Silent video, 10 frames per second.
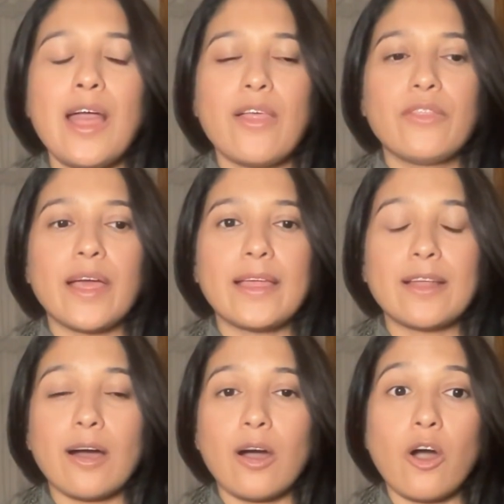then
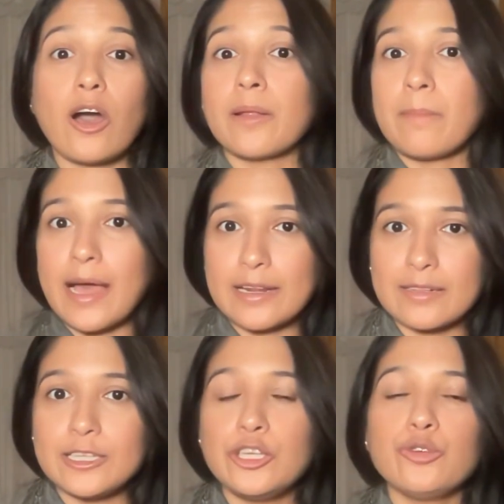
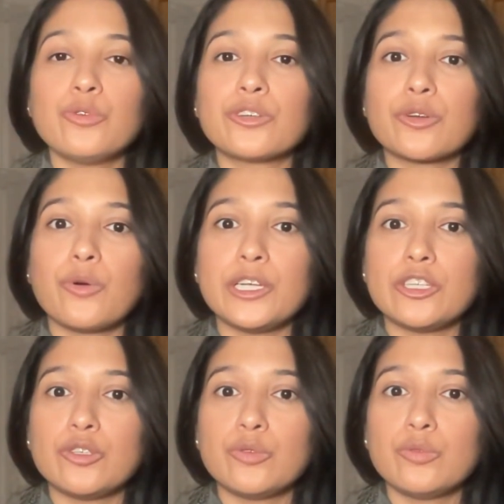automatically you are going
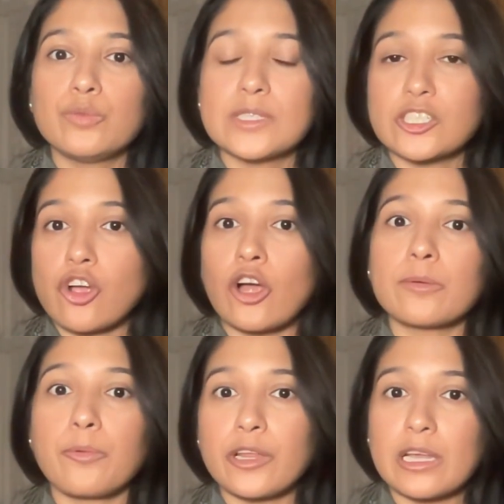to start
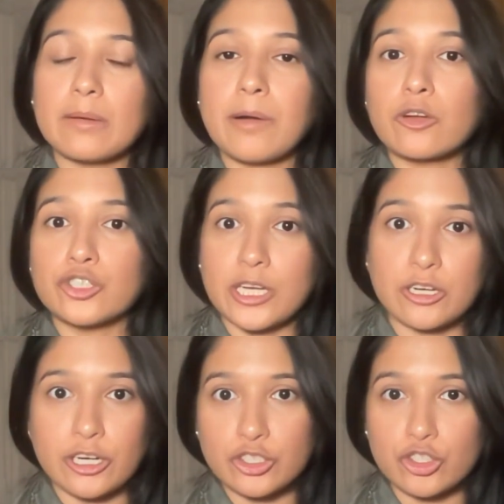bringing about your
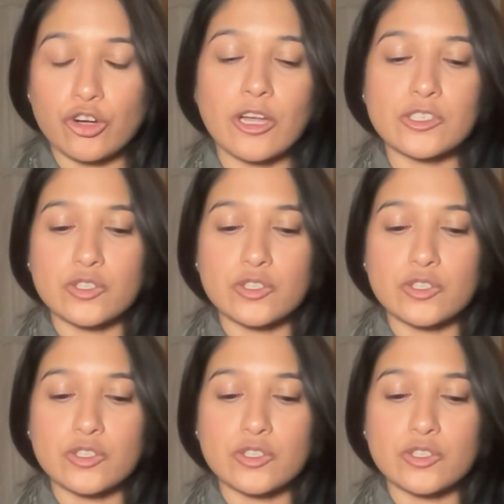incarnation cross.